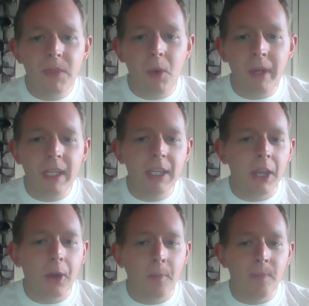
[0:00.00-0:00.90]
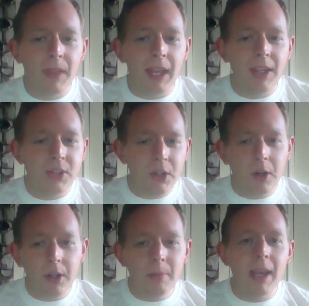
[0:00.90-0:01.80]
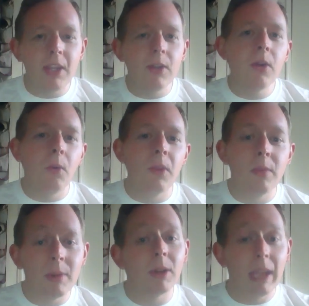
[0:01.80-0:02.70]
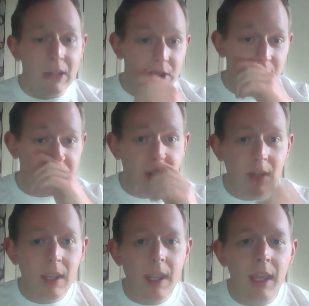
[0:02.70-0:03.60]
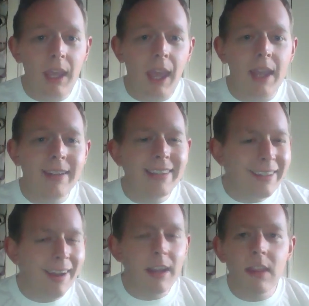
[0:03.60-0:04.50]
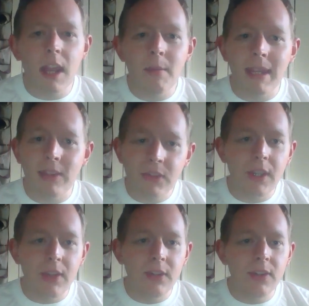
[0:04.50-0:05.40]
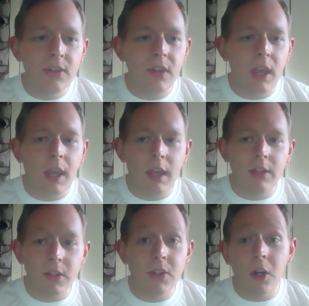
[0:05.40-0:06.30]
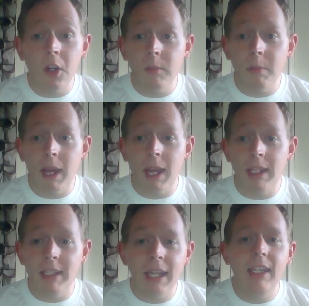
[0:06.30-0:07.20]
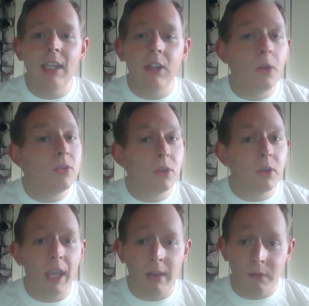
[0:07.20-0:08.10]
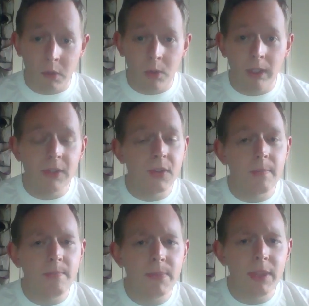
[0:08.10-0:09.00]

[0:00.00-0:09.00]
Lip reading: A week ago, I started my unit on the Middle Ages and decided that it made sense to start by taking a close look at feudalism.